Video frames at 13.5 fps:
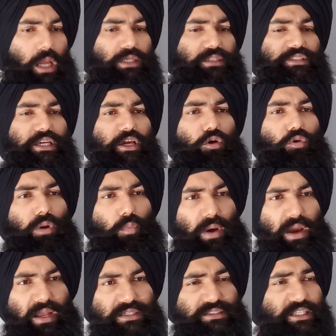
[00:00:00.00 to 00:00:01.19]
See,
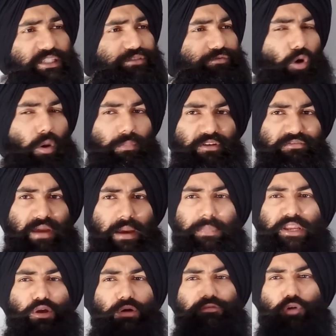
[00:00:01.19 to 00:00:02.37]
coronavirus is from the
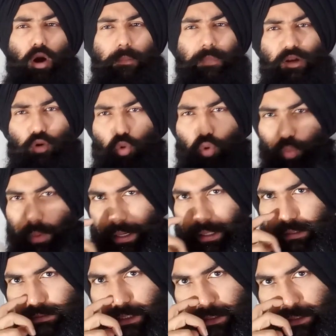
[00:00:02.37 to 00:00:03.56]
family of common cold
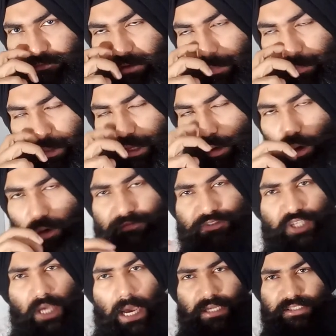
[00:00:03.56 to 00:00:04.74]
virus and the family of
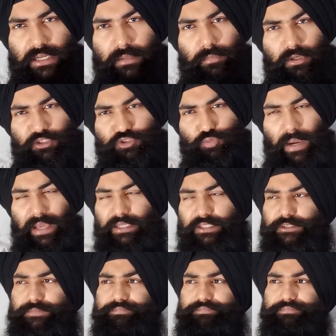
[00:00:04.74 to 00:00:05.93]
SARS and MERS
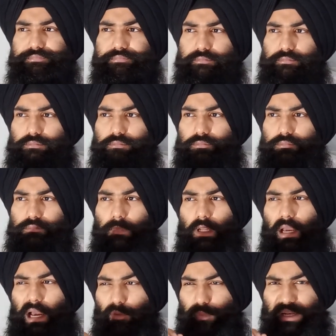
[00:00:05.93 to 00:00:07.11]
virus.
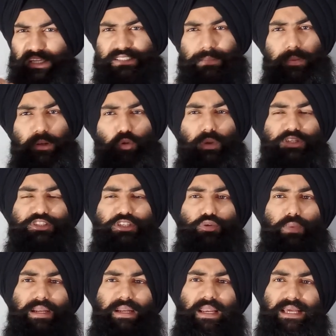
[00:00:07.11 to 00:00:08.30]
A very simple question to
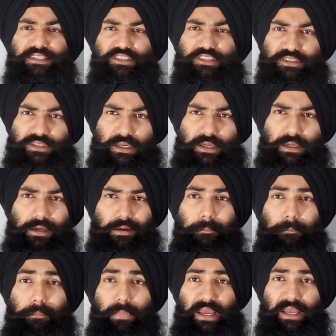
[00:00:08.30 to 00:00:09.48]
analyze this
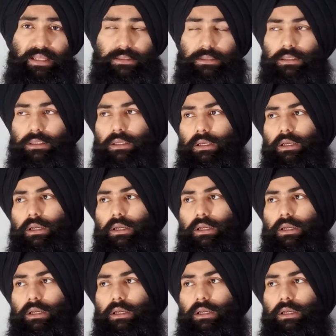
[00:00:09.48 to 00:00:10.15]
myth: